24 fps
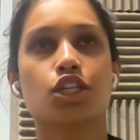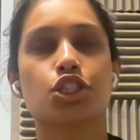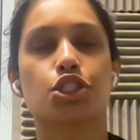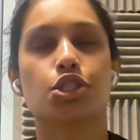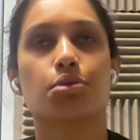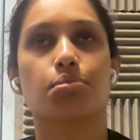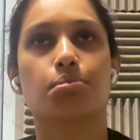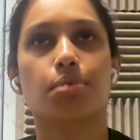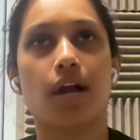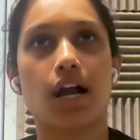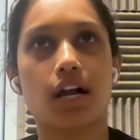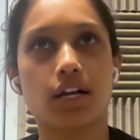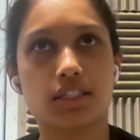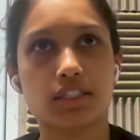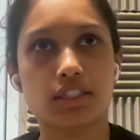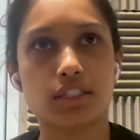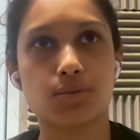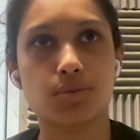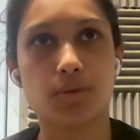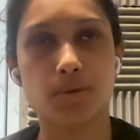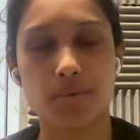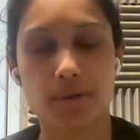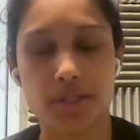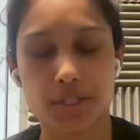So in
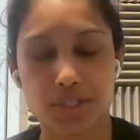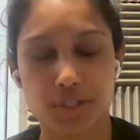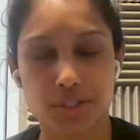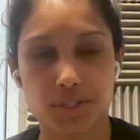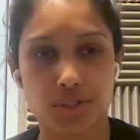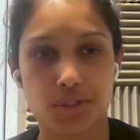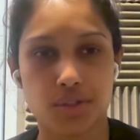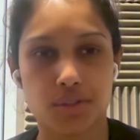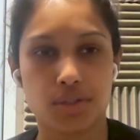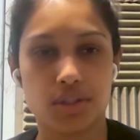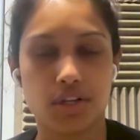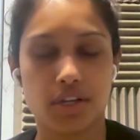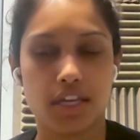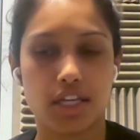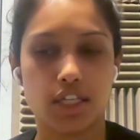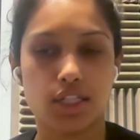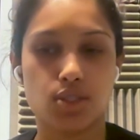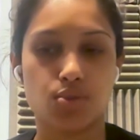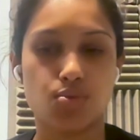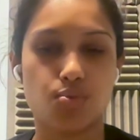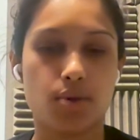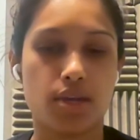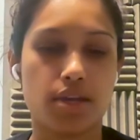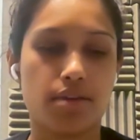practice, what we do
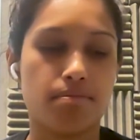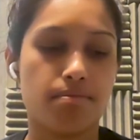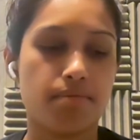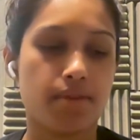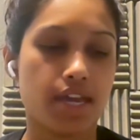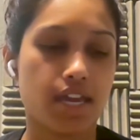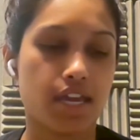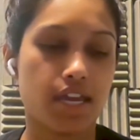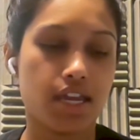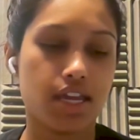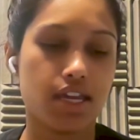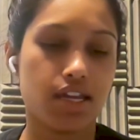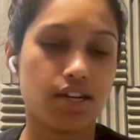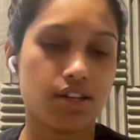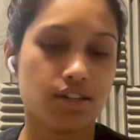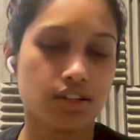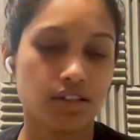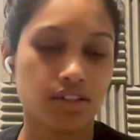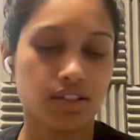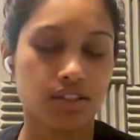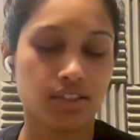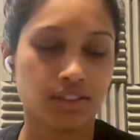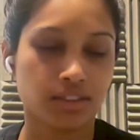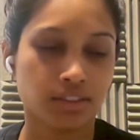is we
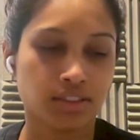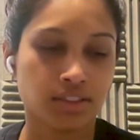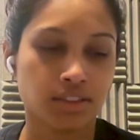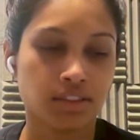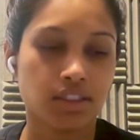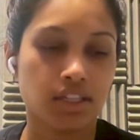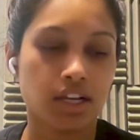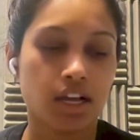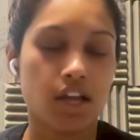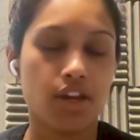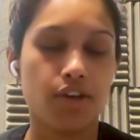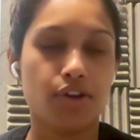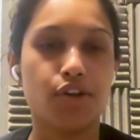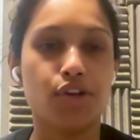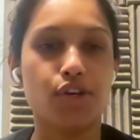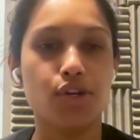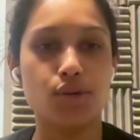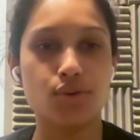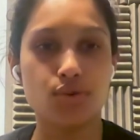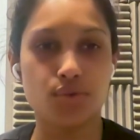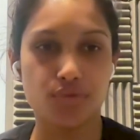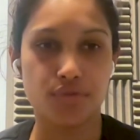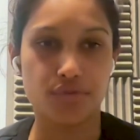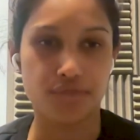made a
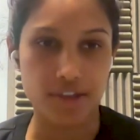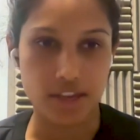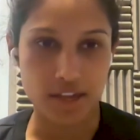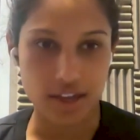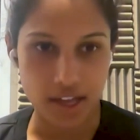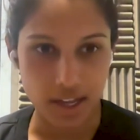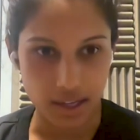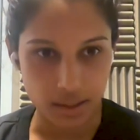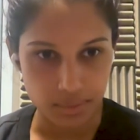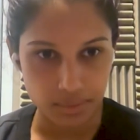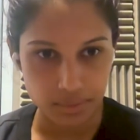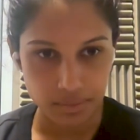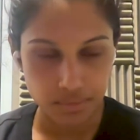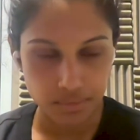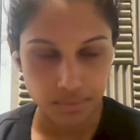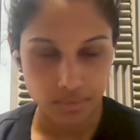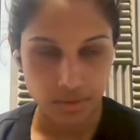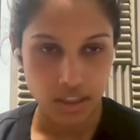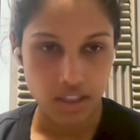new VM.